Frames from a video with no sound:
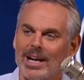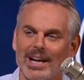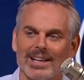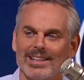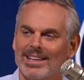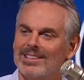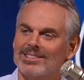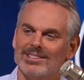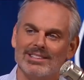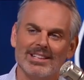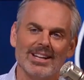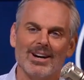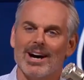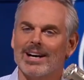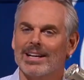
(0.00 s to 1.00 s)

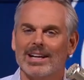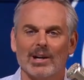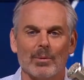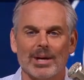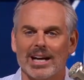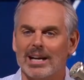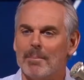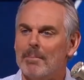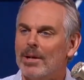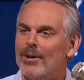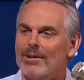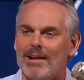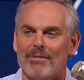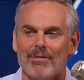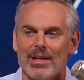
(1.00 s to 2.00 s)
out here we got a
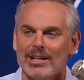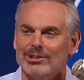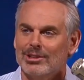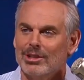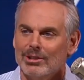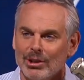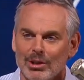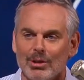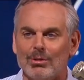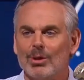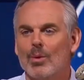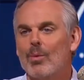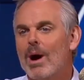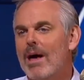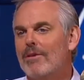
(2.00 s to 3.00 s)
million things to do.
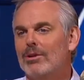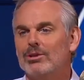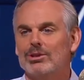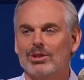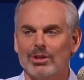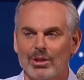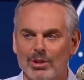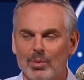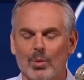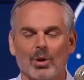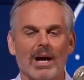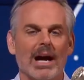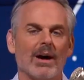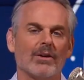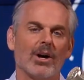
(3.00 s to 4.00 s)
The weather's good.
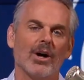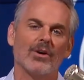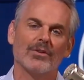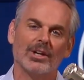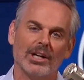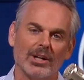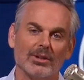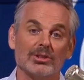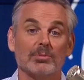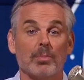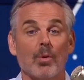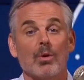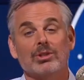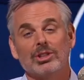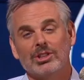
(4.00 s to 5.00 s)
We're out all year.
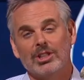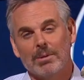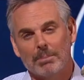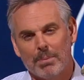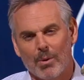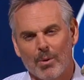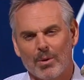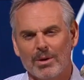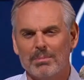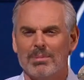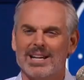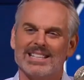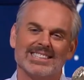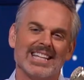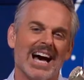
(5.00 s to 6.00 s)
Sports is important, but
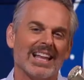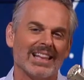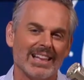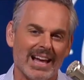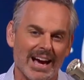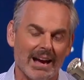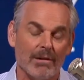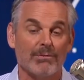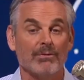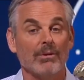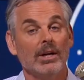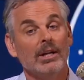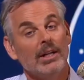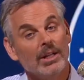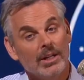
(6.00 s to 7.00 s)
it's not life.
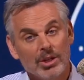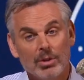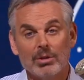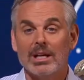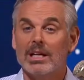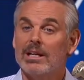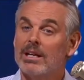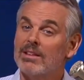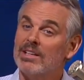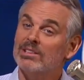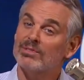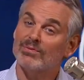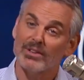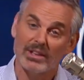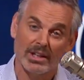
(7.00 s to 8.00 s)
You get into
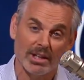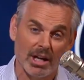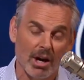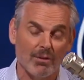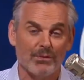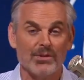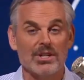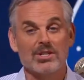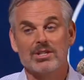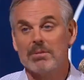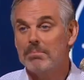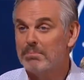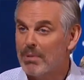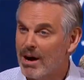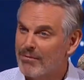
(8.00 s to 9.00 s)
these Philadelphias
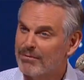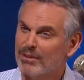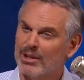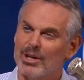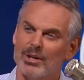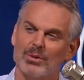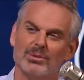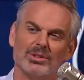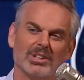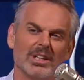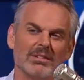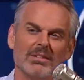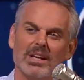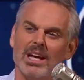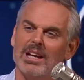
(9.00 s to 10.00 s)
and Buffaloes
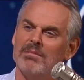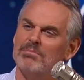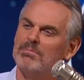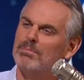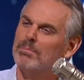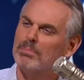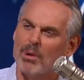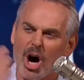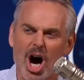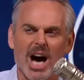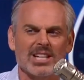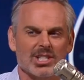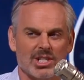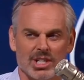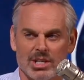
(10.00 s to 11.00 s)
and
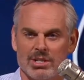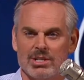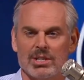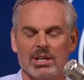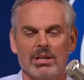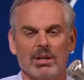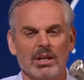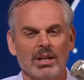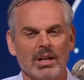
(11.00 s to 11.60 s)
Bostons, and,